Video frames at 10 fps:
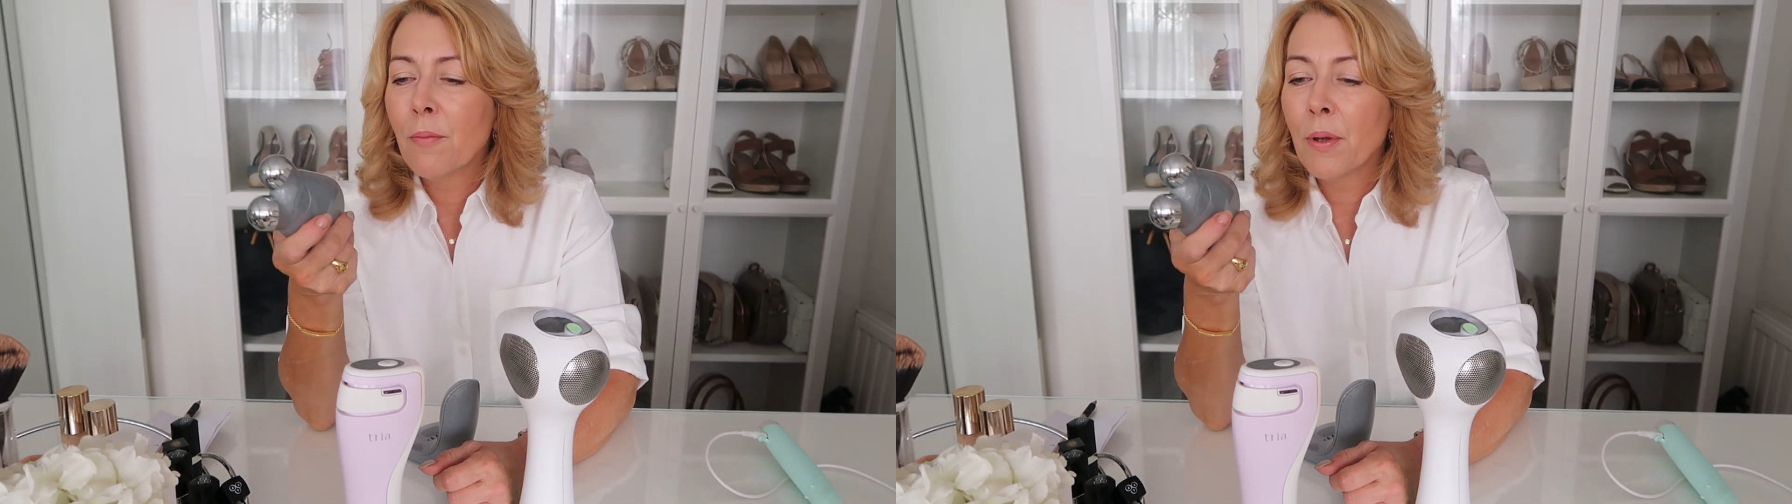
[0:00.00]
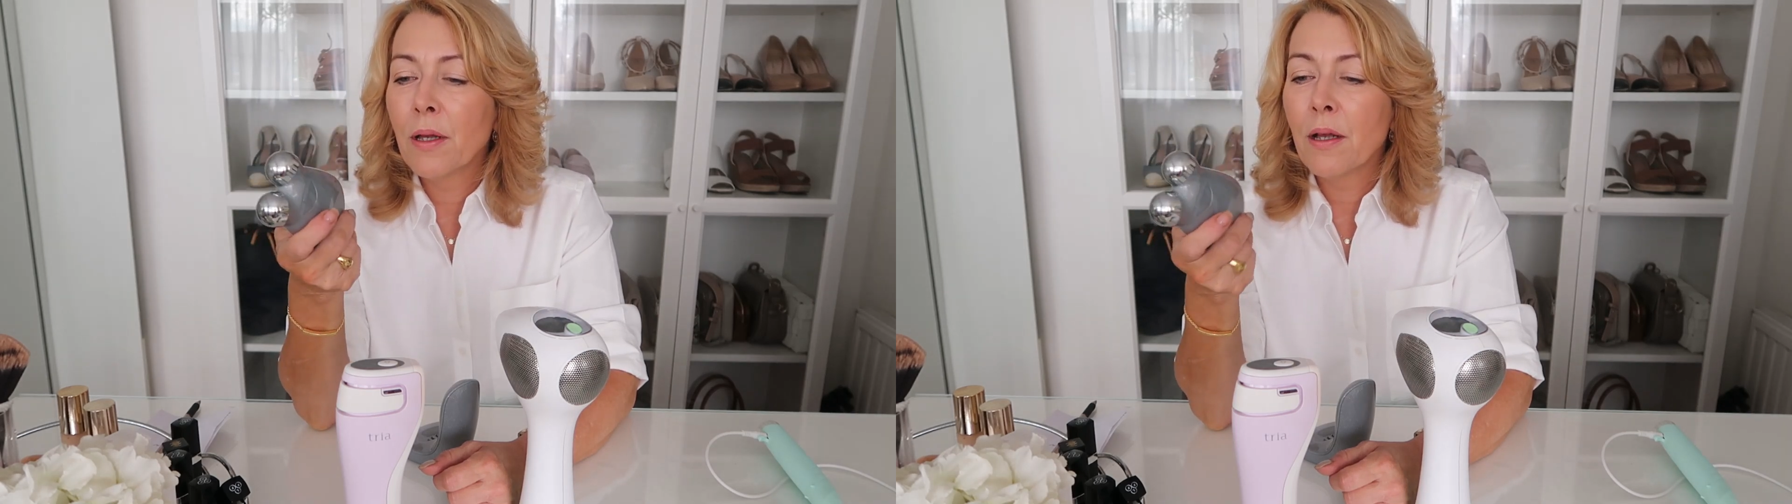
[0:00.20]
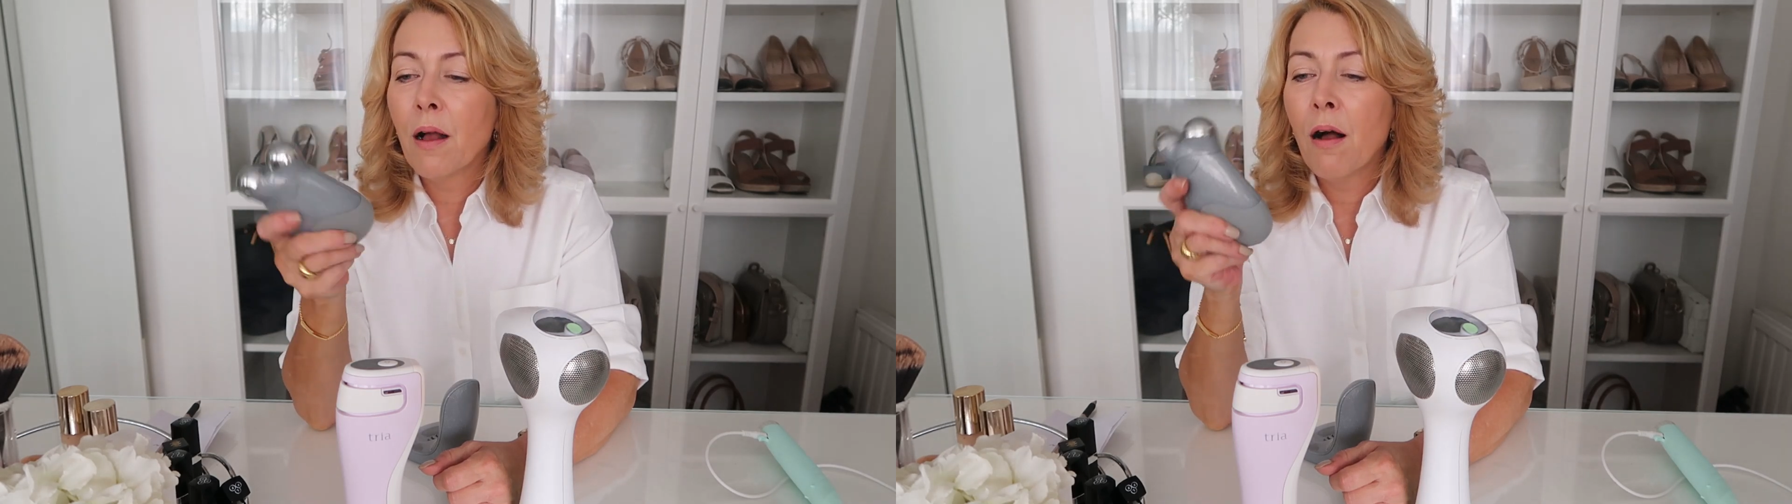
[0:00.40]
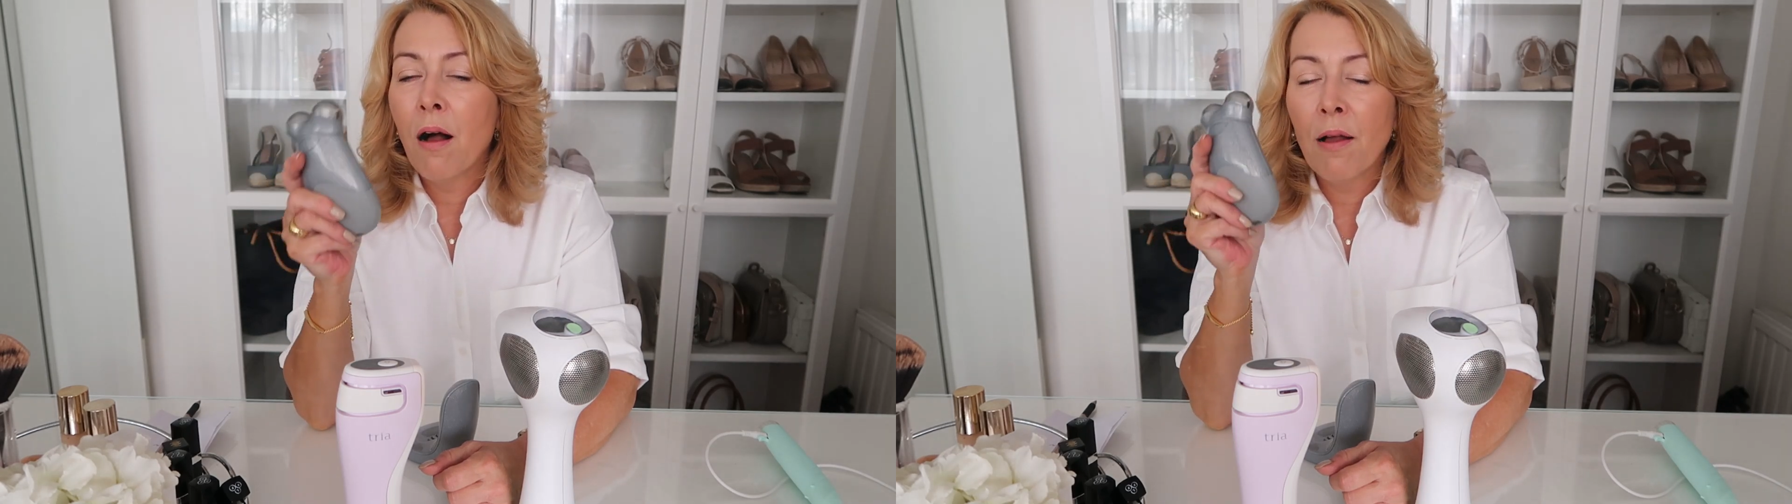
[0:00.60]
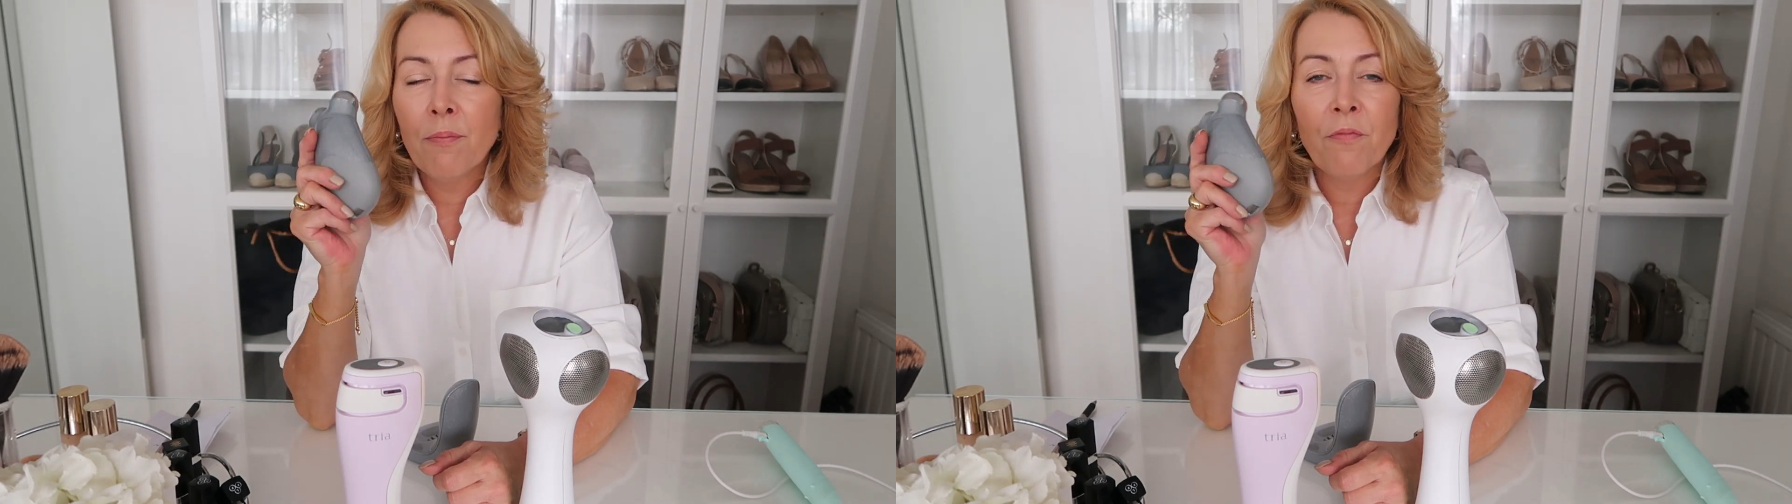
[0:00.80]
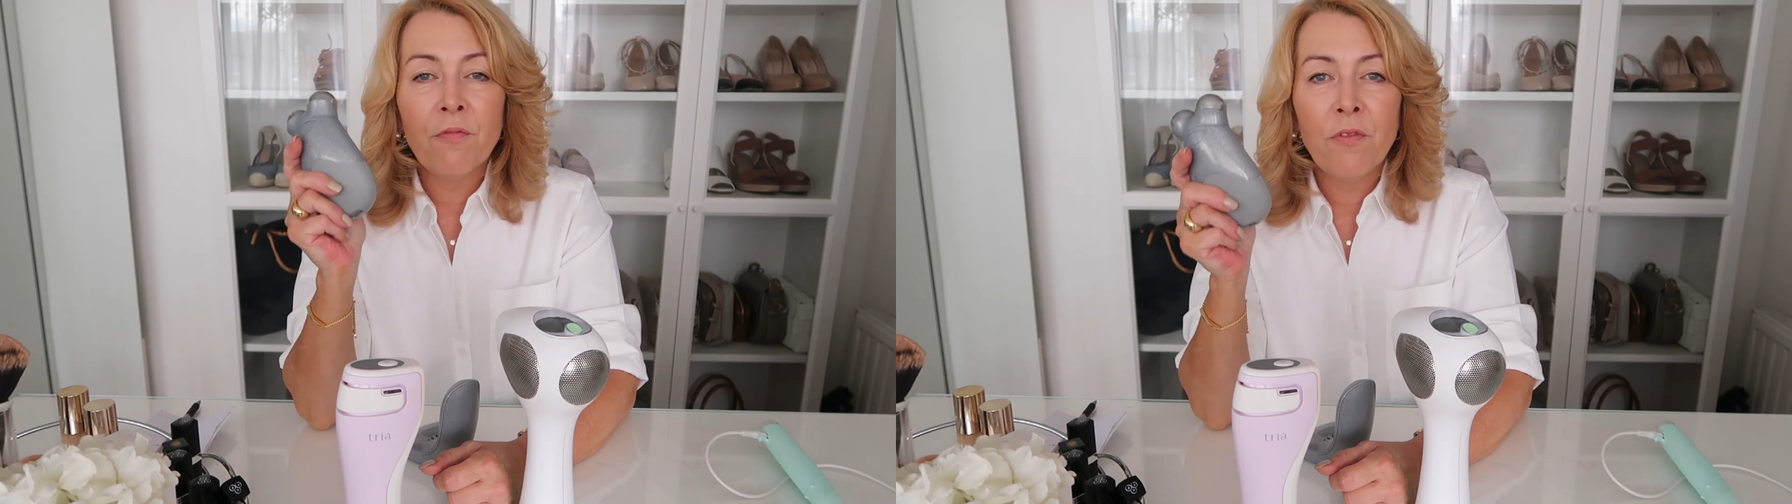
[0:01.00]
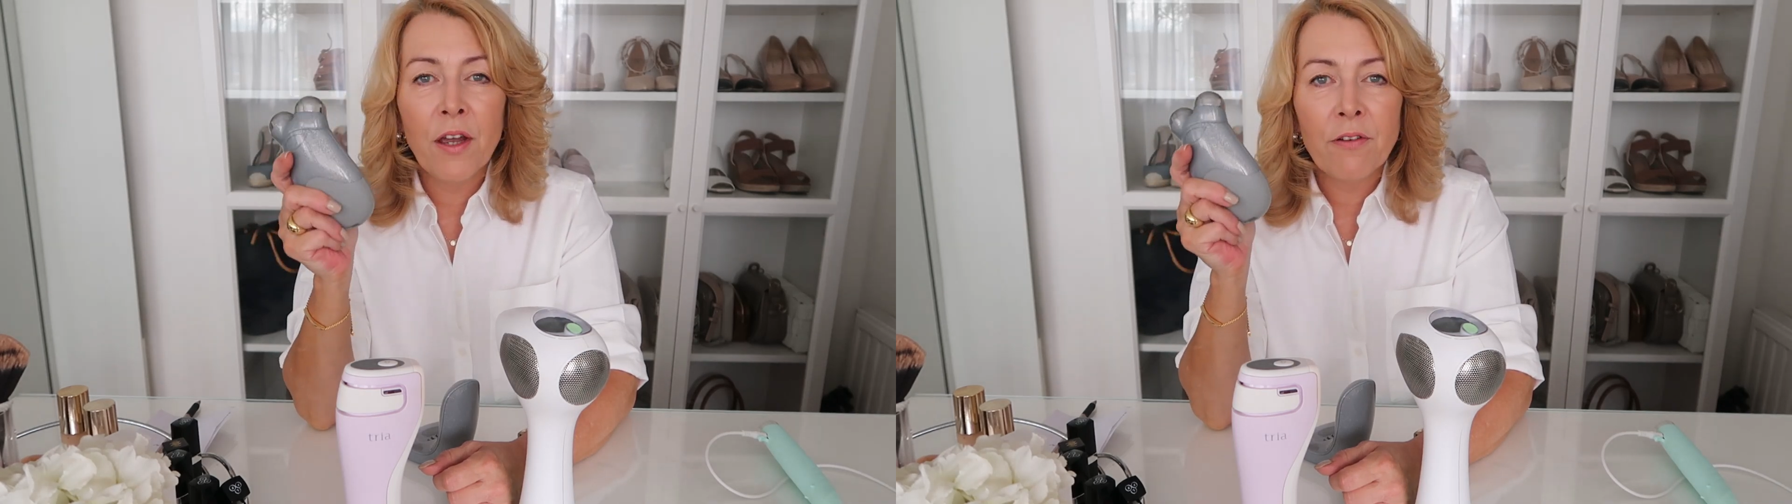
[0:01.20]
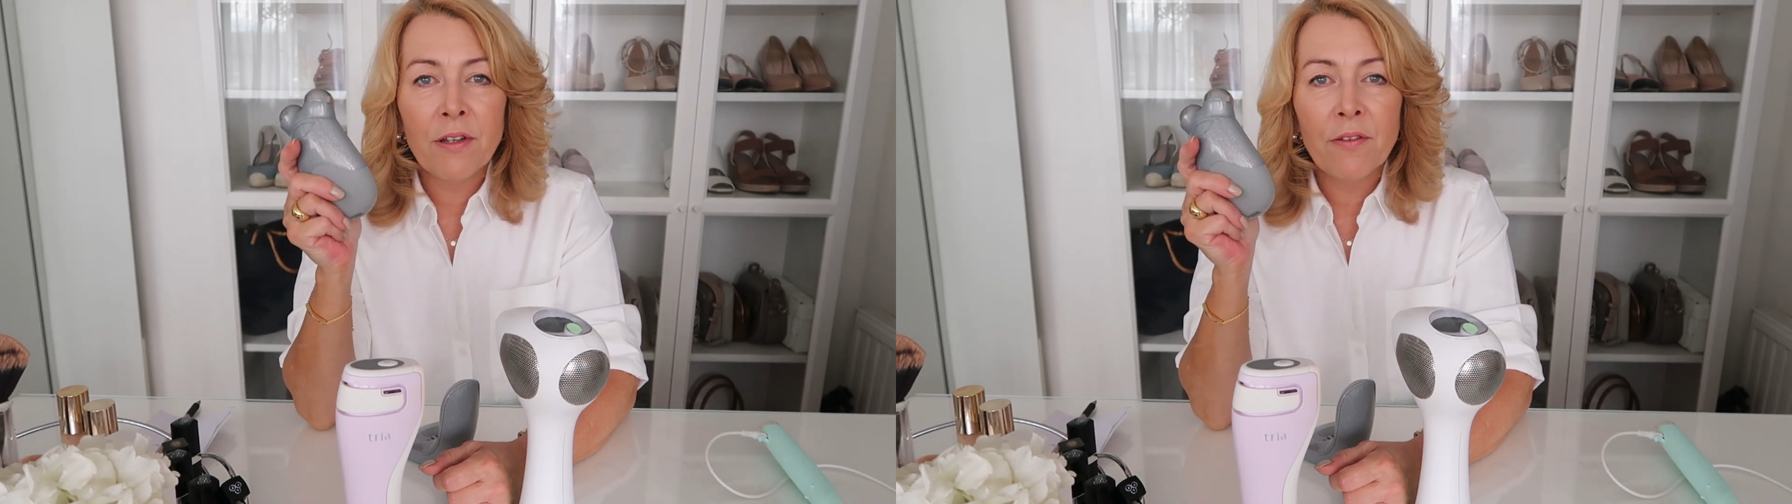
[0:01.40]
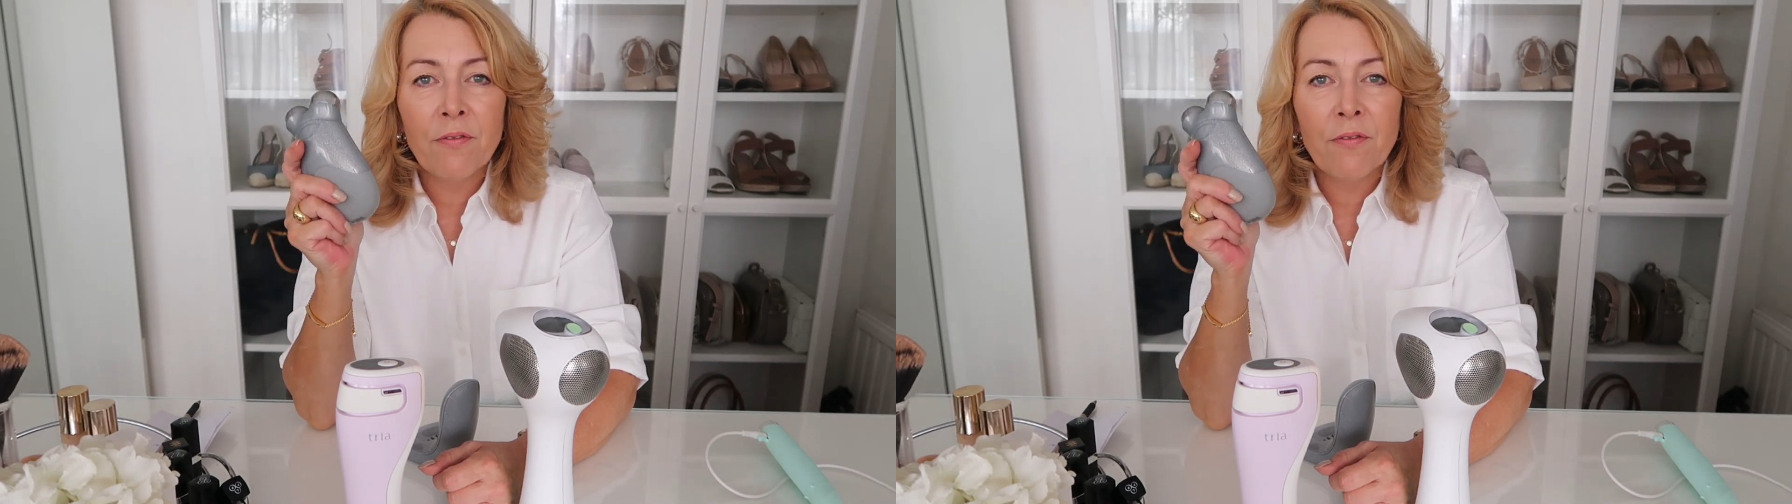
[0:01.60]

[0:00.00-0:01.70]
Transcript: But I'm very,